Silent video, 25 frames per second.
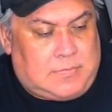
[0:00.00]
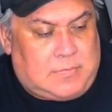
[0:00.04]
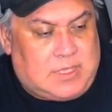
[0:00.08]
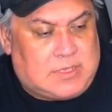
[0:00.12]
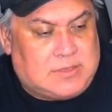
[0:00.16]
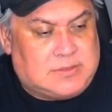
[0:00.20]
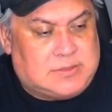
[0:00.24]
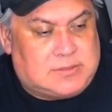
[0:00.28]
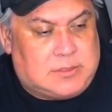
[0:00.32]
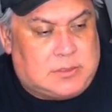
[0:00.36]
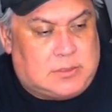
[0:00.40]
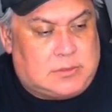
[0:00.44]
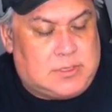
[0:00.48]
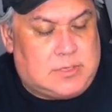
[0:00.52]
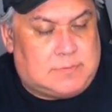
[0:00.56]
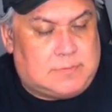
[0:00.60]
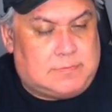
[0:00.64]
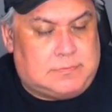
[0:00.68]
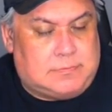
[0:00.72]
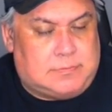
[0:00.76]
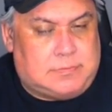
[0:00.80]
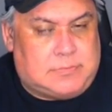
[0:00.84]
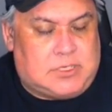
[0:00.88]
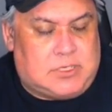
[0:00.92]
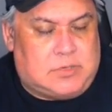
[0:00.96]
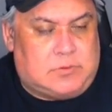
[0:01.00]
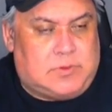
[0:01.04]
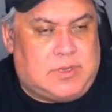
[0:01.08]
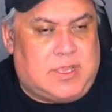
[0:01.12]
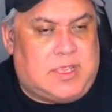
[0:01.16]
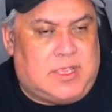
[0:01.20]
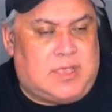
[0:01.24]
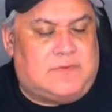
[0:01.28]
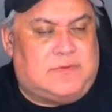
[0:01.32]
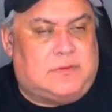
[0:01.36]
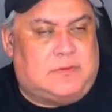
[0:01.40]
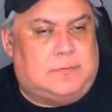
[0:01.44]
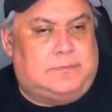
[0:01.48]
So, yep, there we
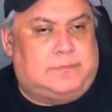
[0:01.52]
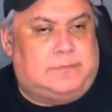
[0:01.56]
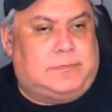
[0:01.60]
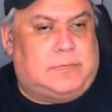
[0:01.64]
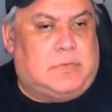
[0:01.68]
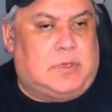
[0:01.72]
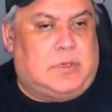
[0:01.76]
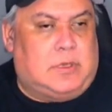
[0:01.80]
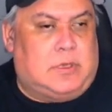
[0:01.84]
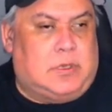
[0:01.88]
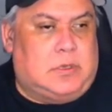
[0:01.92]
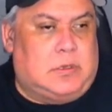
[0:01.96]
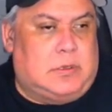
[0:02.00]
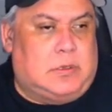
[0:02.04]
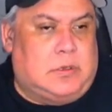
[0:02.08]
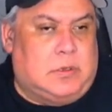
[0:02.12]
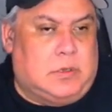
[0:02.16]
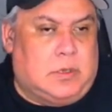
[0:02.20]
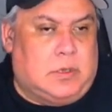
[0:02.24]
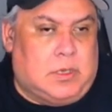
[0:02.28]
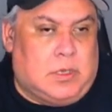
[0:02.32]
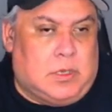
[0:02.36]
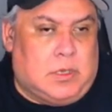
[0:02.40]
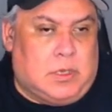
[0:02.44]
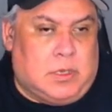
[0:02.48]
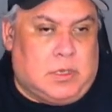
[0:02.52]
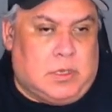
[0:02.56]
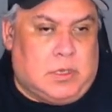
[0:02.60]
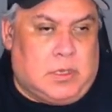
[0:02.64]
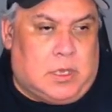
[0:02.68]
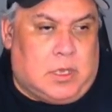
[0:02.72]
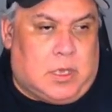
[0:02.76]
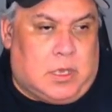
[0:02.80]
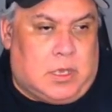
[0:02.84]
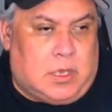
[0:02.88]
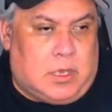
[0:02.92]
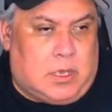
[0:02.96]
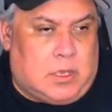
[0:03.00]
have it.
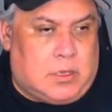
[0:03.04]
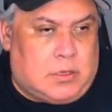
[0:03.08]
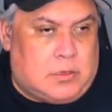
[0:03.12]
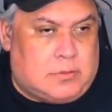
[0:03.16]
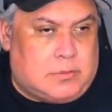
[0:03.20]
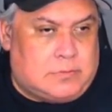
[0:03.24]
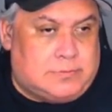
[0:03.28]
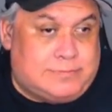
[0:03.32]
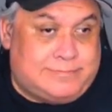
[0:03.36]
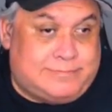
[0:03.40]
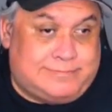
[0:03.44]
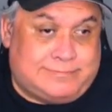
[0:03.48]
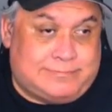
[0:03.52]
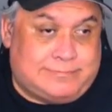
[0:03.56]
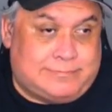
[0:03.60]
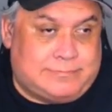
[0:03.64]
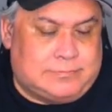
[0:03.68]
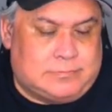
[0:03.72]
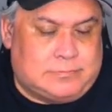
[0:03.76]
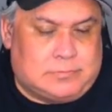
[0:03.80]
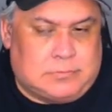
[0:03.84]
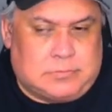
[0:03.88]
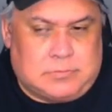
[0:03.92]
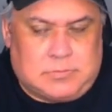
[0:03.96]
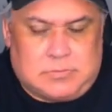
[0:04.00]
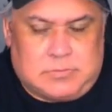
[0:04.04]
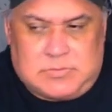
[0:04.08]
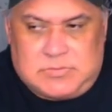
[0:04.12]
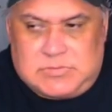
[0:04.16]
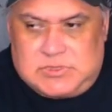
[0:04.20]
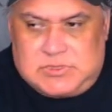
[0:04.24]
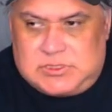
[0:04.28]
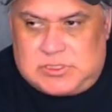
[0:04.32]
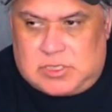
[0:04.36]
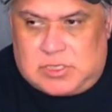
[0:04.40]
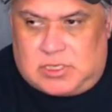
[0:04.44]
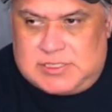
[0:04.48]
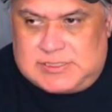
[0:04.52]
Trying
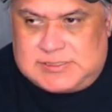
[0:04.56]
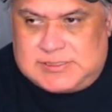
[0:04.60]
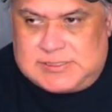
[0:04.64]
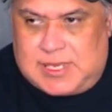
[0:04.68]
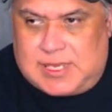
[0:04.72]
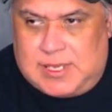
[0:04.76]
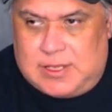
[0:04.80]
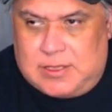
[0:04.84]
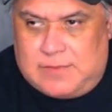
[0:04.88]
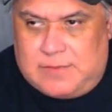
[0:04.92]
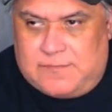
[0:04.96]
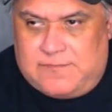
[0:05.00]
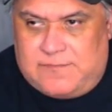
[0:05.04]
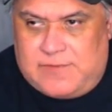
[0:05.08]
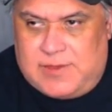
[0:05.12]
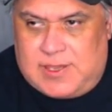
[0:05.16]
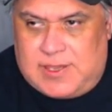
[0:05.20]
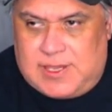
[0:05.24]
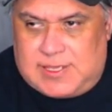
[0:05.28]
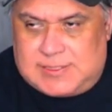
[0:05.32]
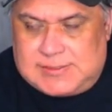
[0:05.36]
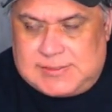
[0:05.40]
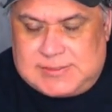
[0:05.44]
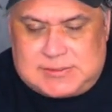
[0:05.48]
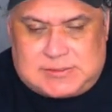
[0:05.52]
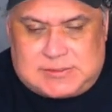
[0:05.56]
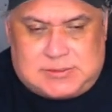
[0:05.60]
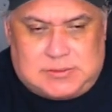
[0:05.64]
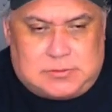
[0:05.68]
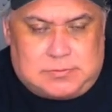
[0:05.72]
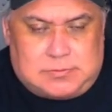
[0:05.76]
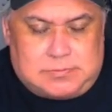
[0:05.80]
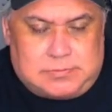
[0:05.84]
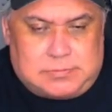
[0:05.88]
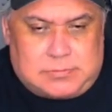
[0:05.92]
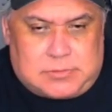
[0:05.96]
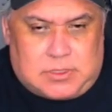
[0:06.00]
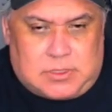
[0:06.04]
to scale up fast, so
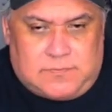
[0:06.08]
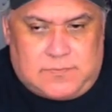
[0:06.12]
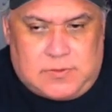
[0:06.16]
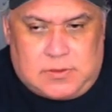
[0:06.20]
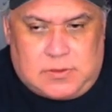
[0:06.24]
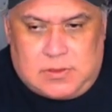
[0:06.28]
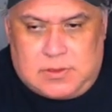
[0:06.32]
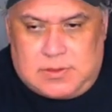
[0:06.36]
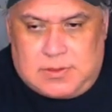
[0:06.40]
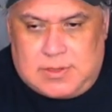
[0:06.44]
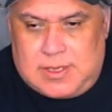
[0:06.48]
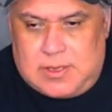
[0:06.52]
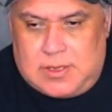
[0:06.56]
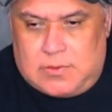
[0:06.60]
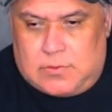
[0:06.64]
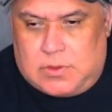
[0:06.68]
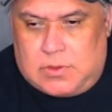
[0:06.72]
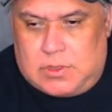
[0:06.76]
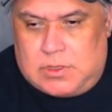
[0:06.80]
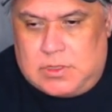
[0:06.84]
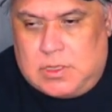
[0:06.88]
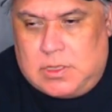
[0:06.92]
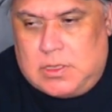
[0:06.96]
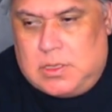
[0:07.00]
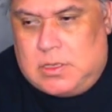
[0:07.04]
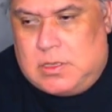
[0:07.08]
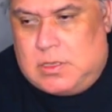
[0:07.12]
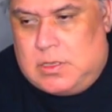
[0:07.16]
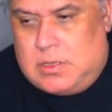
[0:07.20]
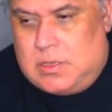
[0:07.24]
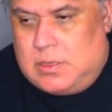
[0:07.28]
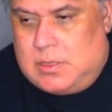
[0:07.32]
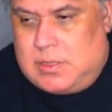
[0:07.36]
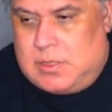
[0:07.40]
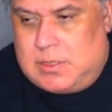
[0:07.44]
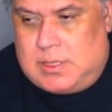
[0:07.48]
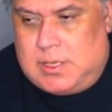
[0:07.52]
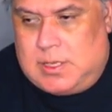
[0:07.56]
go figure on that one.
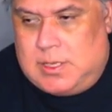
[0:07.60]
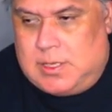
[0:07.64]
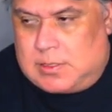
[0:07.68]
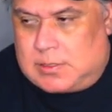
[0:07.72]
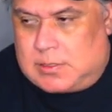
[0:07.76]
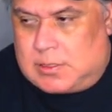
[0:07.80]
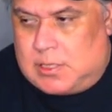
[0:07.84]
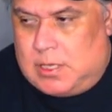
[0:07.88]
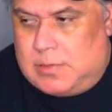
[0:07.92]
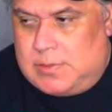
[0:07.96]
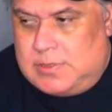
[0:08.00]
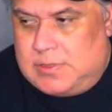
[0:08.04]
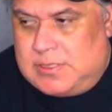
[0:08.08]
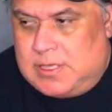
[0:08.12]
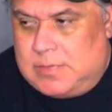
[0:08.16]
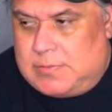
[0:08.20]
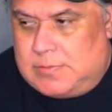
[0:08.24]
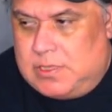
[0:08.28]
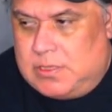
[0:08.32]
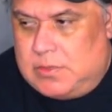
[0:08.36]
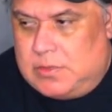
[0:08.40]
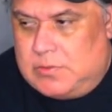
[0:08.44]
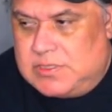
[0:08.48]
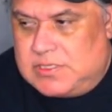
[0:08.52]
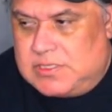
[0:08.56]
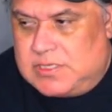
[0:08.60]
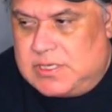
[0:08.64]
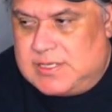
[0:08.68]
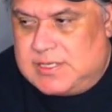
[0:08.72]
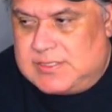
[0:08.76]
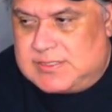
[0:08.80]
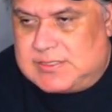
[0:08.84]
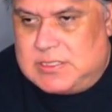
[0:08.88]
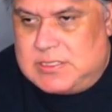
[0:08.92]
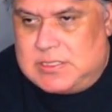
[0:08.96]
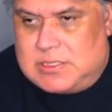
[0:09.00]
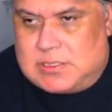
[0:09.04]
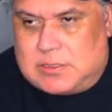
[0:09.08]
Yeah, comment down below what you guys
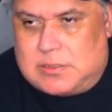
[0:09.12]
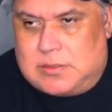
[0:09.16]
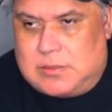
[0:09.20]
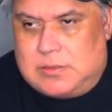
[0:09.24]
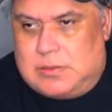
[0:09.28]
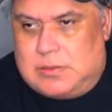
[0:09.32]
think.